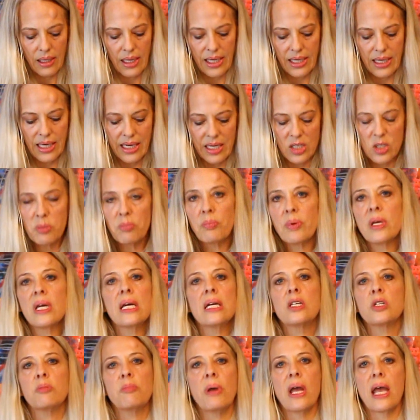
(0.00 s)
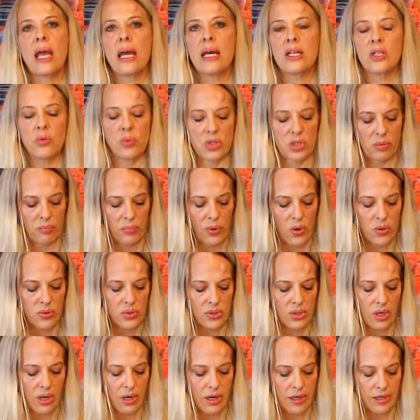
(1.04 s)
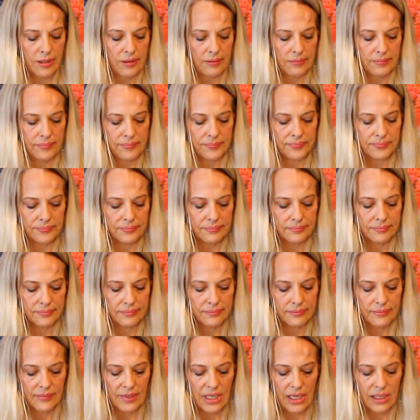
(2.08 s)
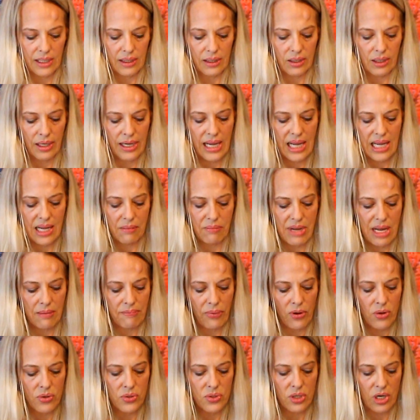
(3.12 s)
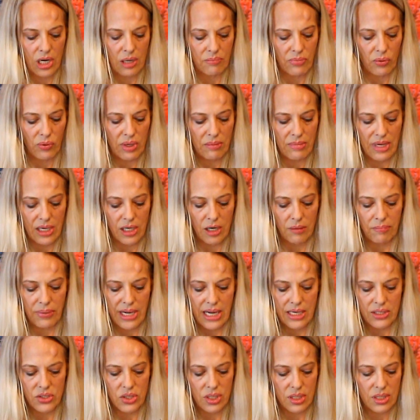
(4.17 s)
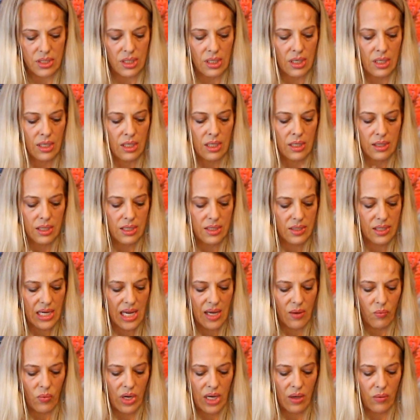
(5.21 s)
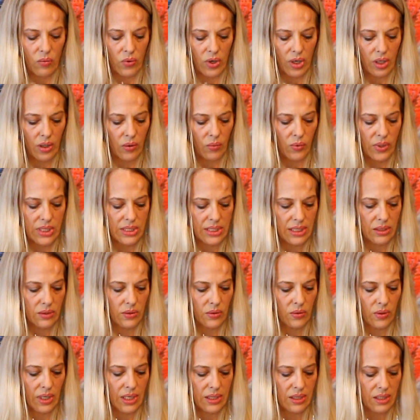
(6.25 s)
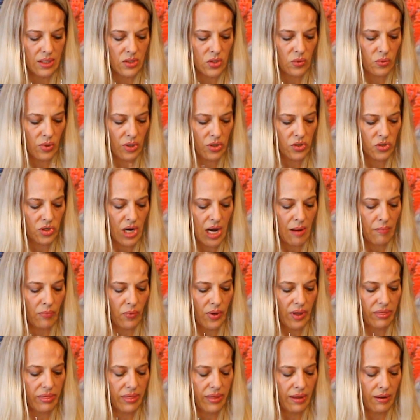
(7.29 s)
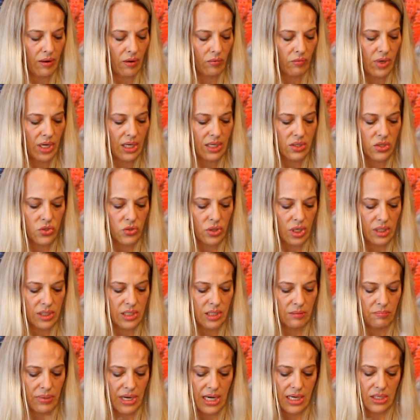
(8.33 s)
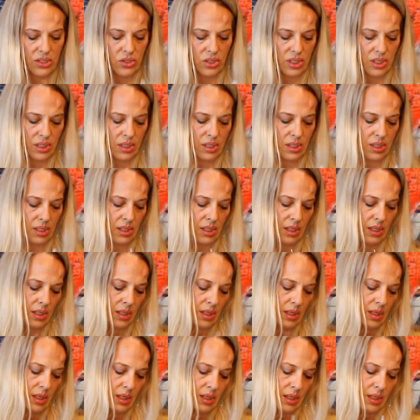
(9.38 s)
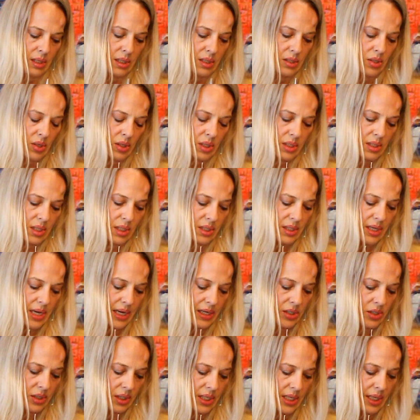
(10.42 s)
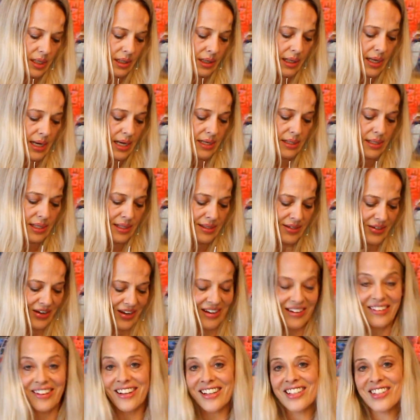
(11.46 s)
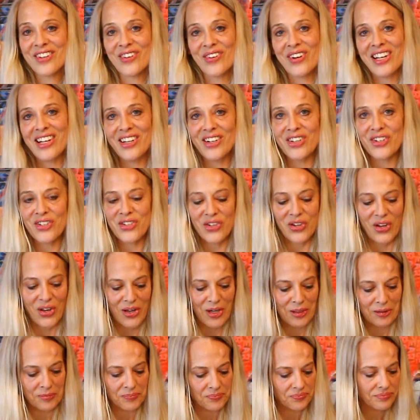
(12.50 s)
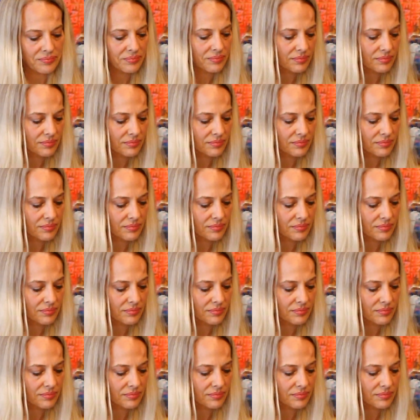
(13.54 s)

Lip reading: like each page was a postcard, like a little handmade postcard, but we made our pages the same way we do in this workshop with the reconstructed pages. So this is actually a class I taught like 20 years ago.